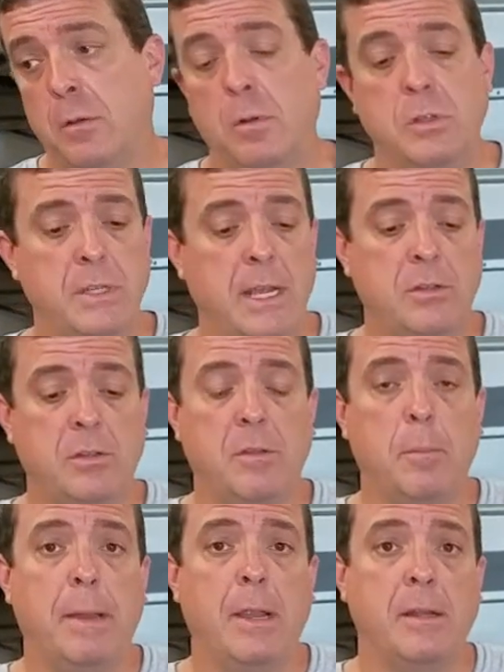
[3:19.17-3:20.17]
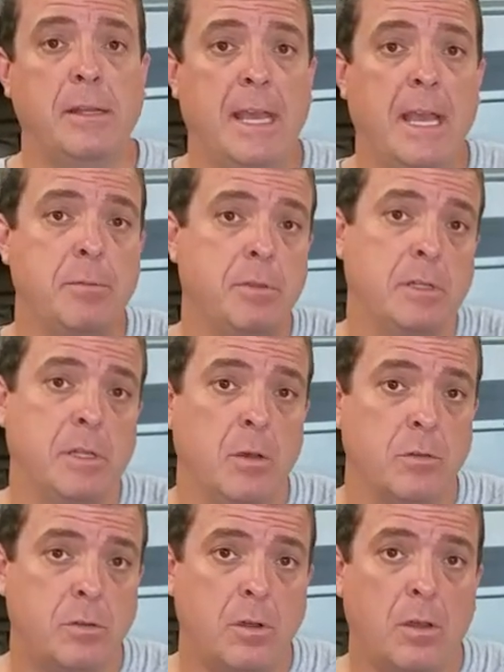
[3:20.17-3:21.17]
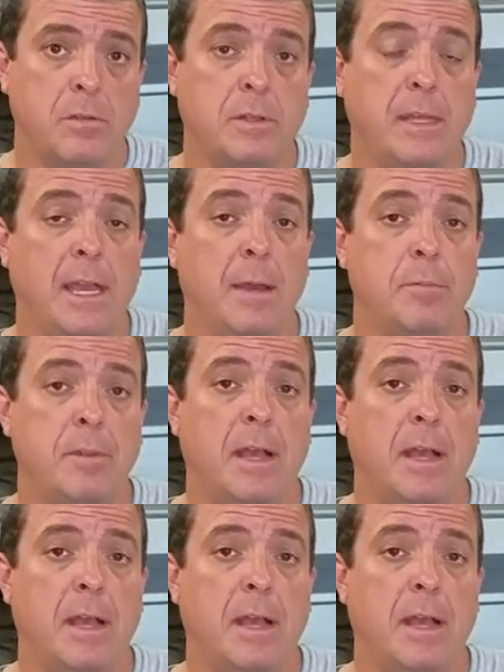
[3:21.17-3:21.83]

which actually the bearing caps and it goes across the caps.